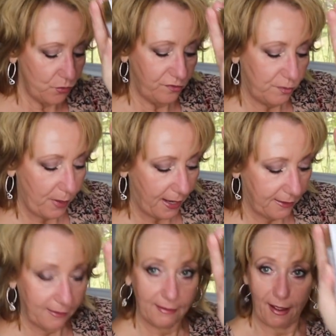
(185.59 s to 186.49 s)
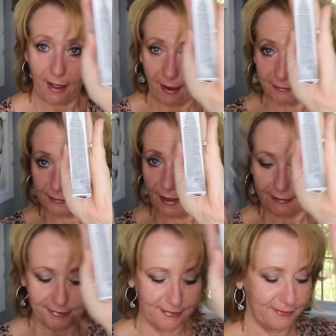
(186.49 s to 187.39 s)
used my
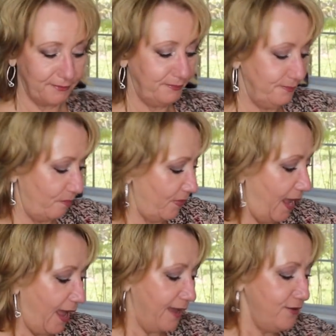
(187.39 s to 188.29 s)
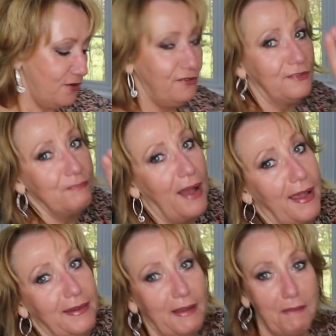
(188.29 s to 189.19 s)
eyeglasses, I used
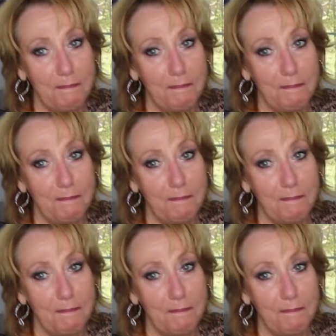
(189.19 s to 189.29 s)
my